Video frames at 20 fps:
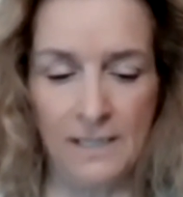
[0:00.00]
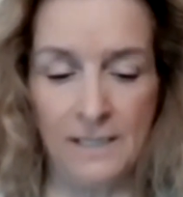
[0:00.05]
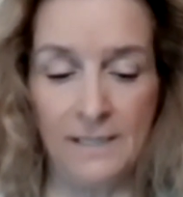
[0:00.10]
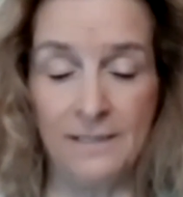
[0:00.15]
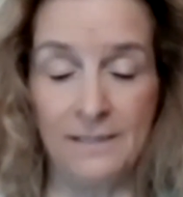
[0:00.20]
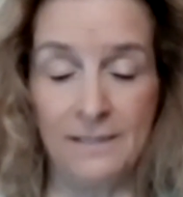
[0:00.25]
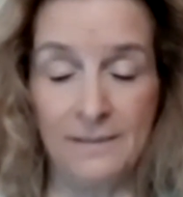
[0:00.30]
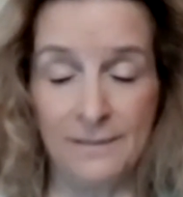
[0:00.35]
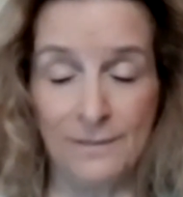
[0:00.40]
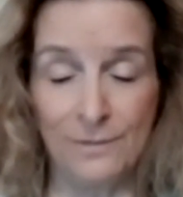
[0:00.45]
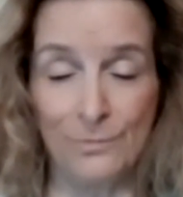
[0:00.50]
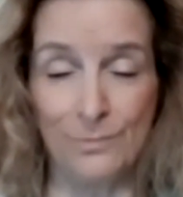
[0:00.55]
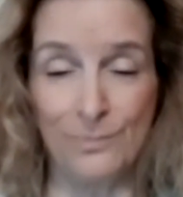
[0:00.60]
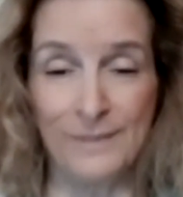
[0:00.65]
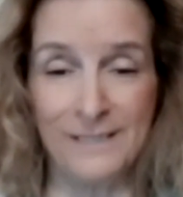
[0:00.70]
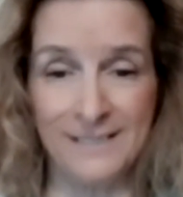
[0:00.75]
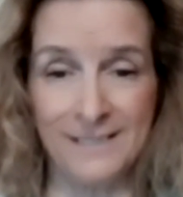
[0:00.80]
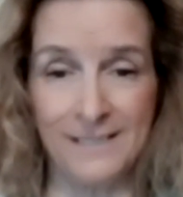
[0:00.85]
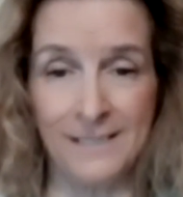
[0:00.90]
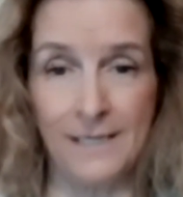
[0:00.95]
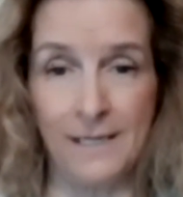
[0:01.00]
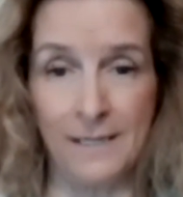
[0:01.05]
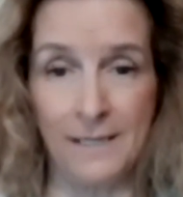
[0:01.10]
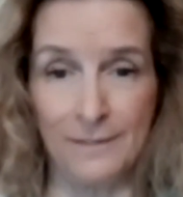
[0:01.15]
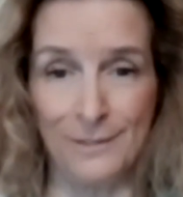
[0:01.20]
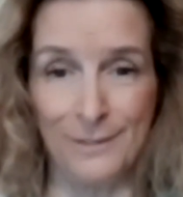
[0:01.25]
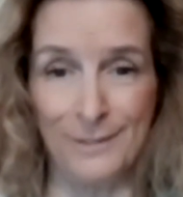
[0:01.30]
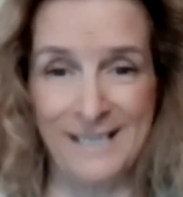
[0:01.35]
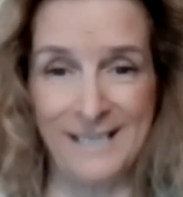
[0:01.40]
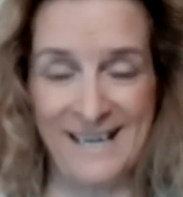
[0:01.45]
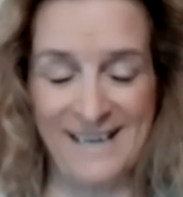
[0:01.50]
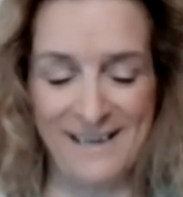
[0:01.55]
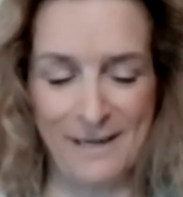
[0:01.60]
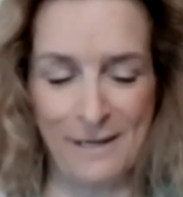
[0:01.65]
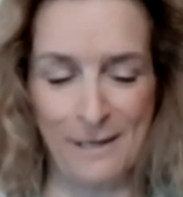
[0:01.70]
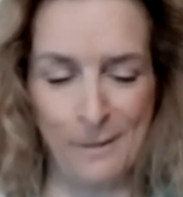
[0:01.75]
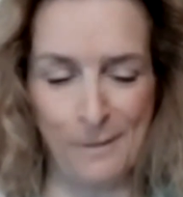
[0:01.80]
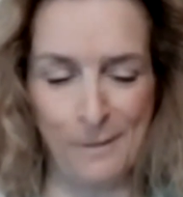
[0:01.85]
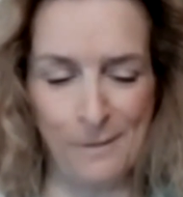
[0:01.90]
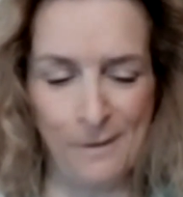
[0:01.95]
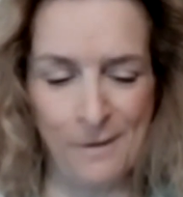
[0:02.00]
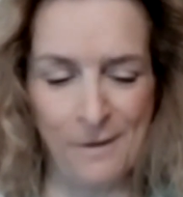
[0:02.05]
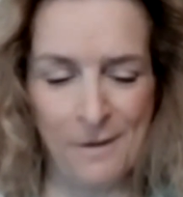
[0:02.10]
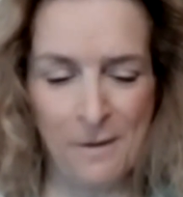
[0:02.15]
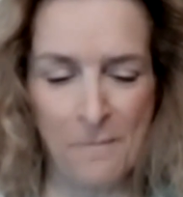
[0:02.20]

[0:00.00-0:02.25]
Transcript: "It is a risky undertaking,